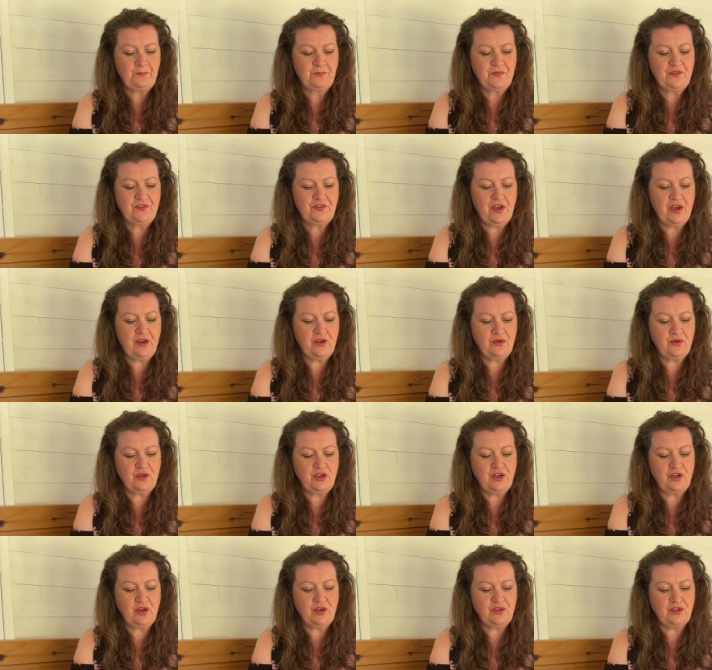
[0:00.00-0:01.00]
So, you
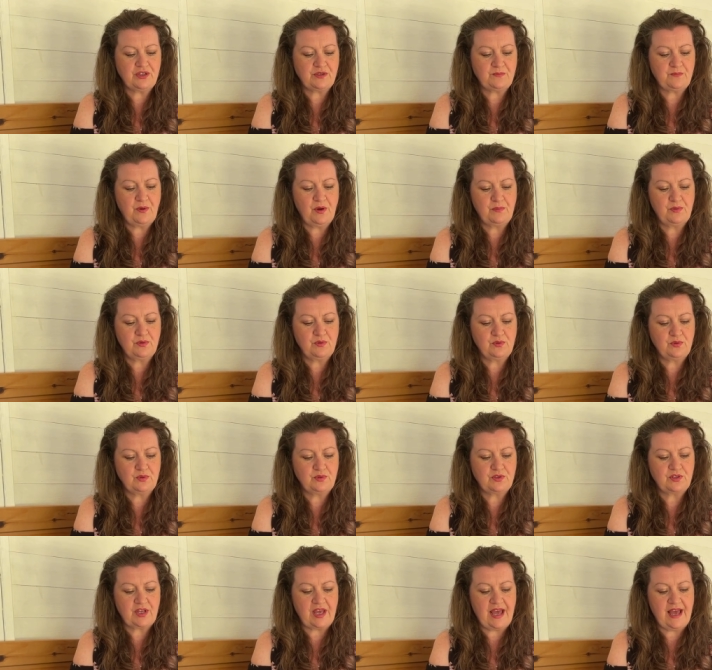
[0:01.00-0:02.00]
know, there's
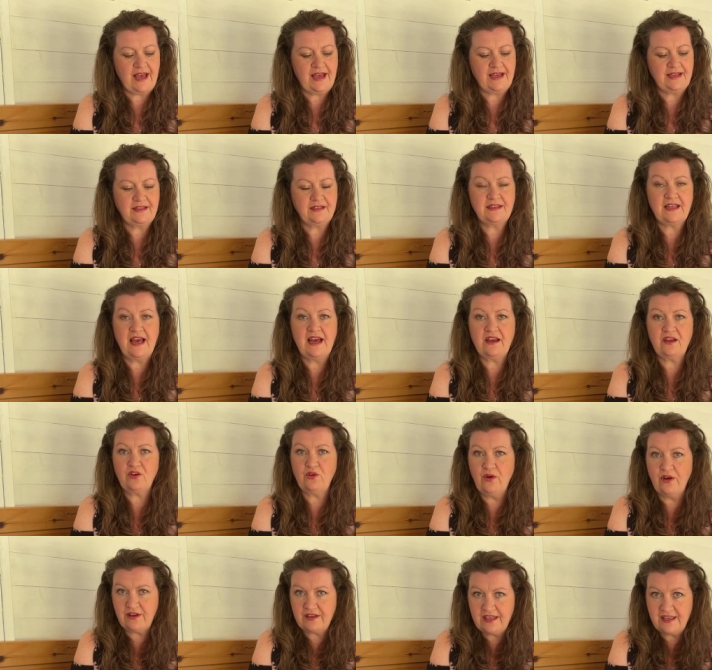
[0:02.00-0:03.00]
bubbles and that
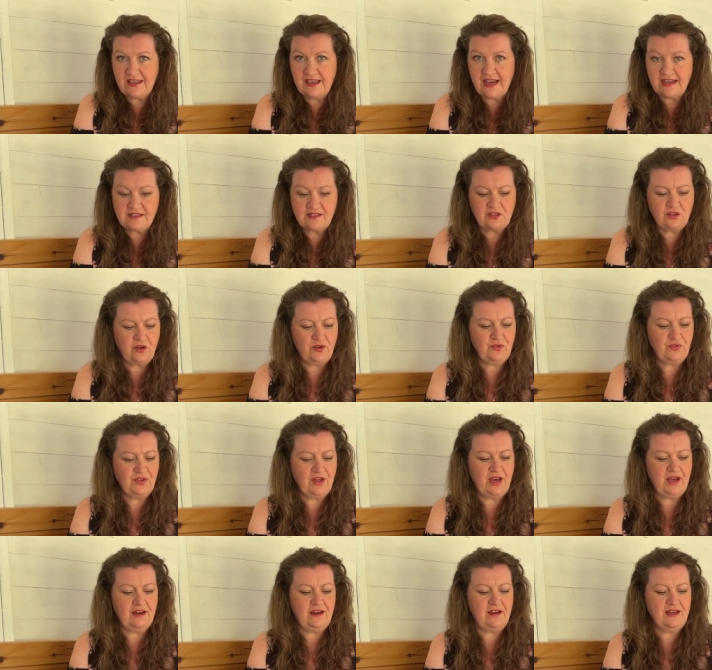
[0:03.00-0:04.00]
quirky cast off that
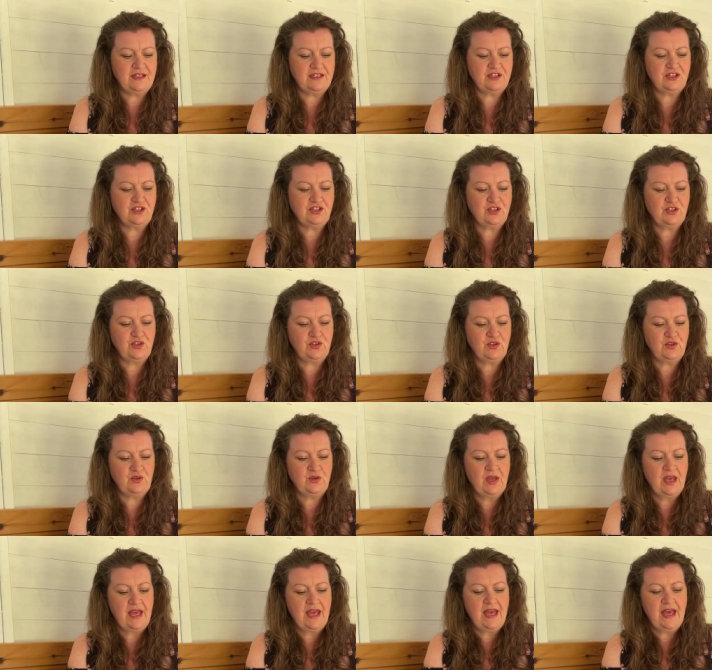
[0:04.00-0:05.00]
I like to do
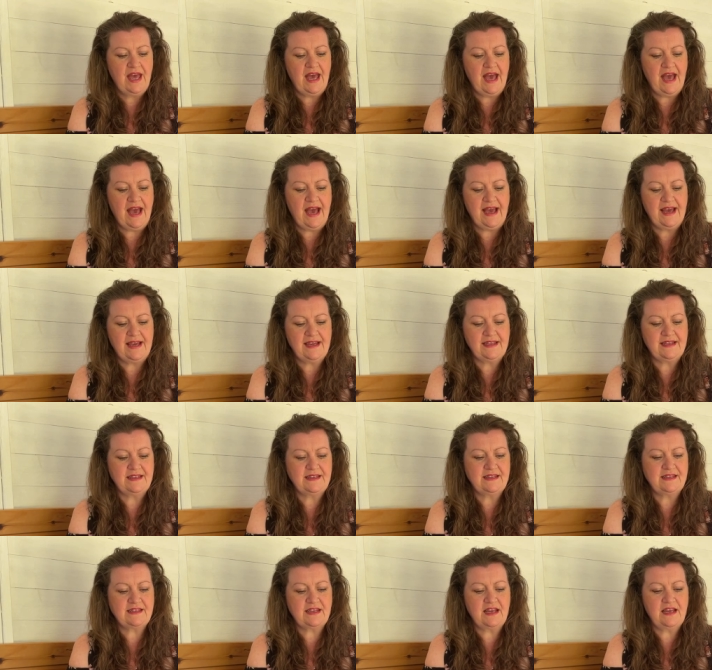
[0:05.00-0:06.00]

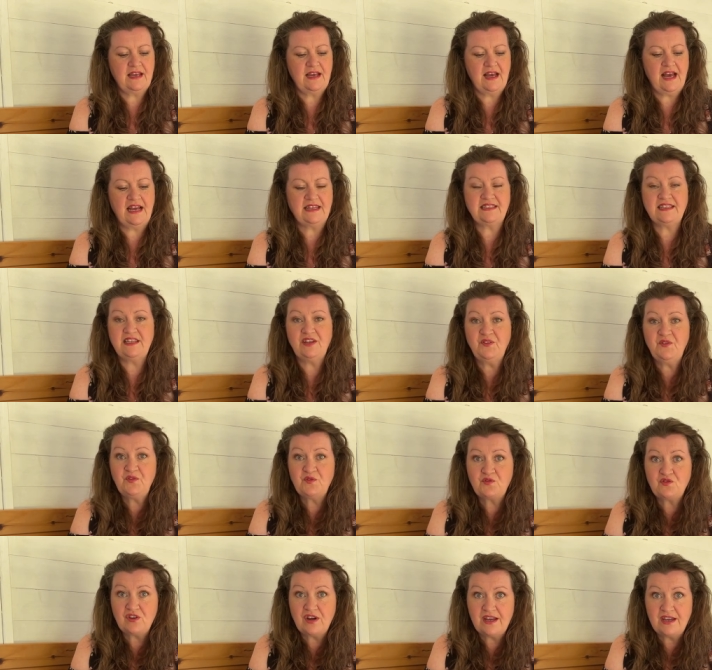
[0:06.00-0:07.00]
and add in a
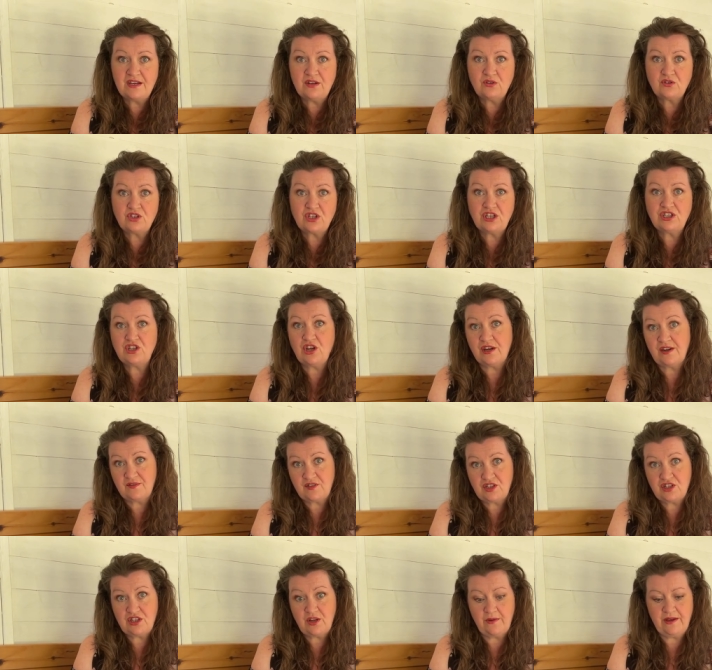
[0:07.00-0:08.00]
frill so you don't have to
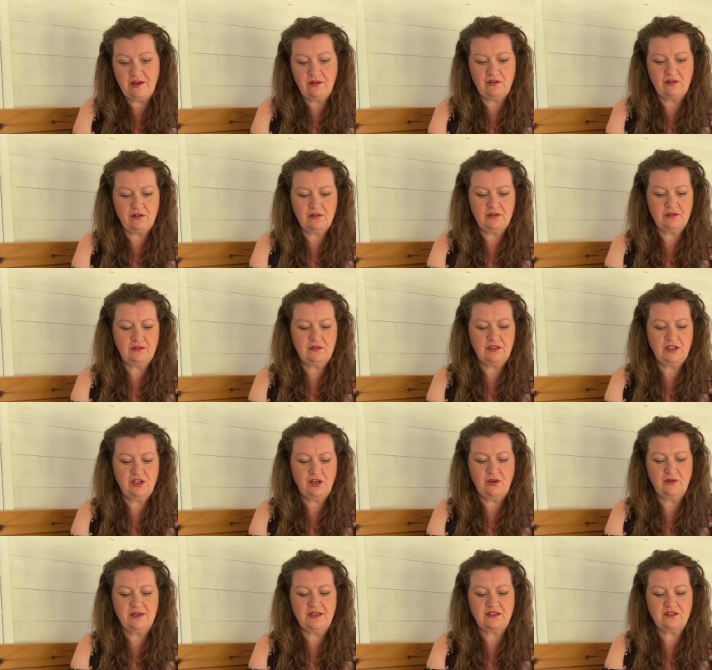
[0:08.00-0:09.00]
sew it on, you know,
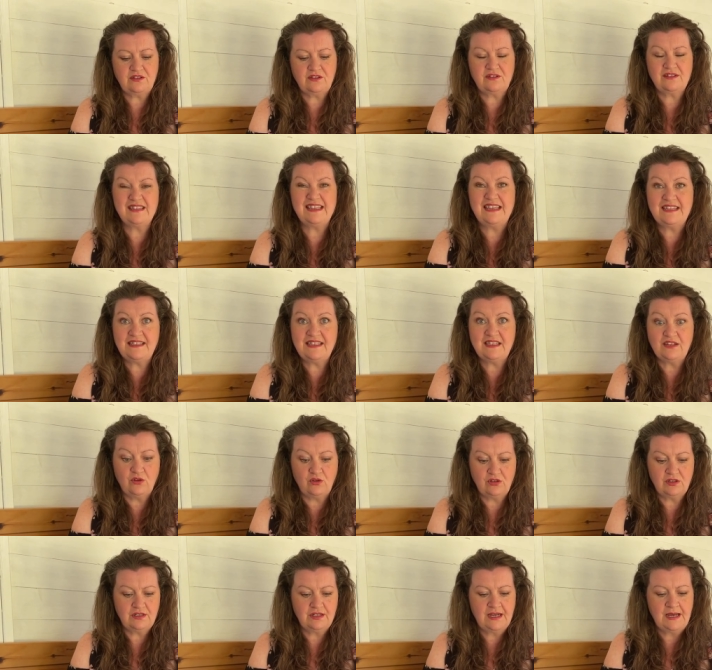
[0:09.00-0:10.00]
it's knitted
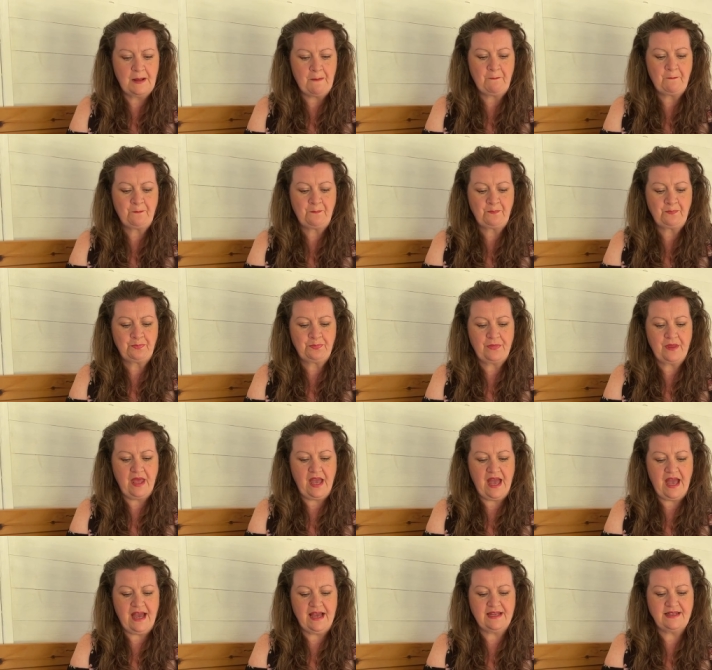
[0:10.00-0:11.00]
on
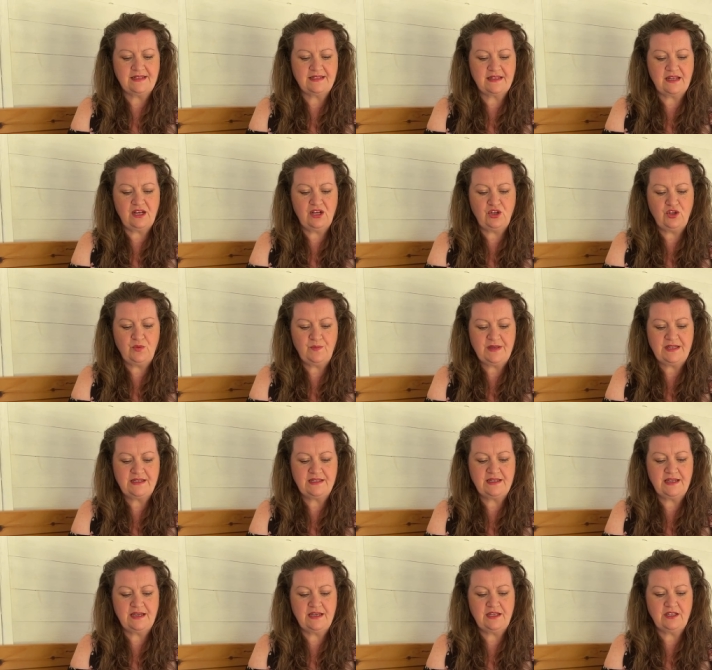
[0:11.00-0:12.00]
and loopy
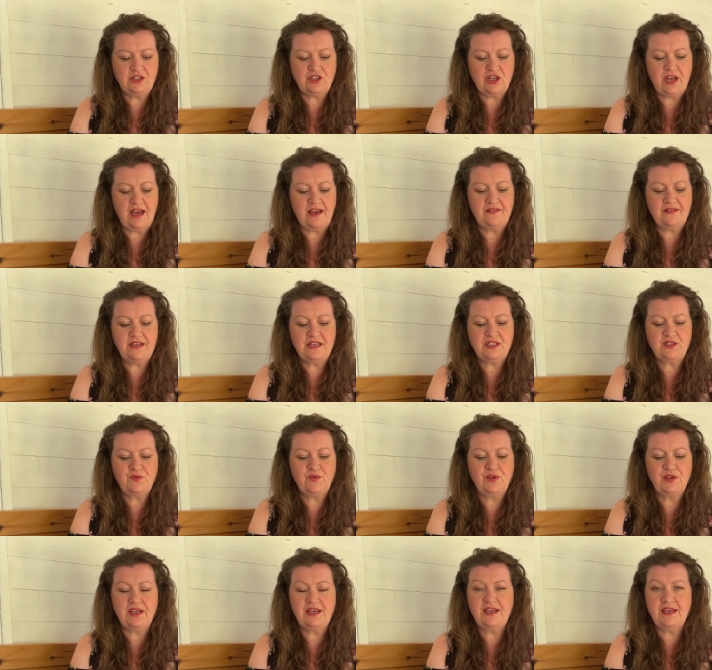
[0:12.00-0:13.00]
stitch and this
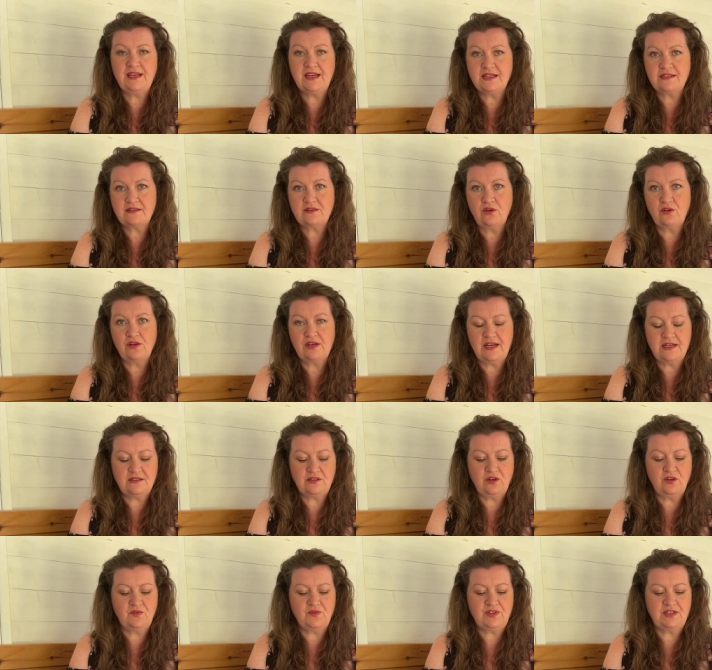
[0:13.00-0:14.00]
funny cast on cast
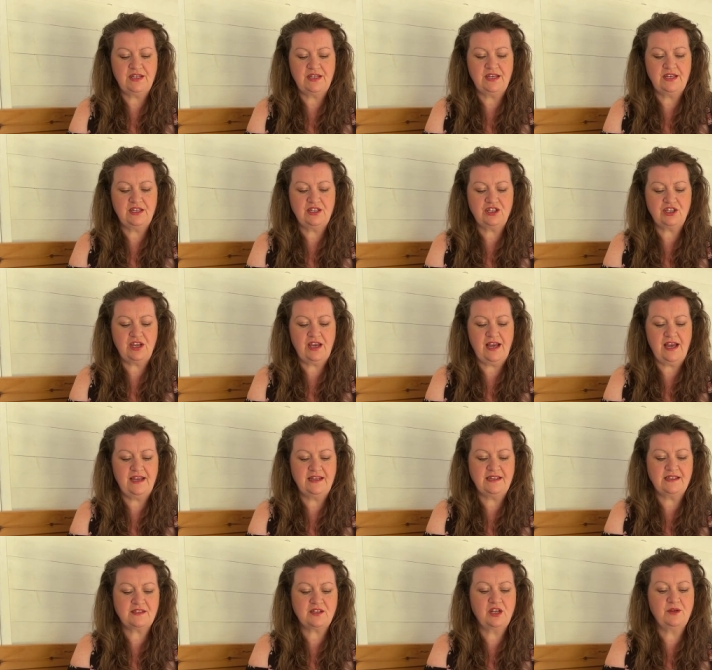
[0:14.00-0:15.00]
off stitch and
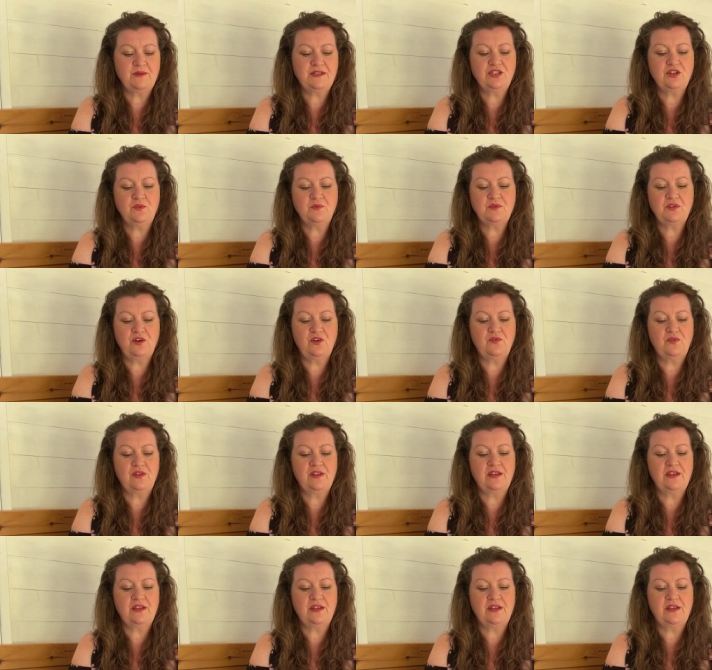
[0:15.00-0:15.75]
it's going to be topped off with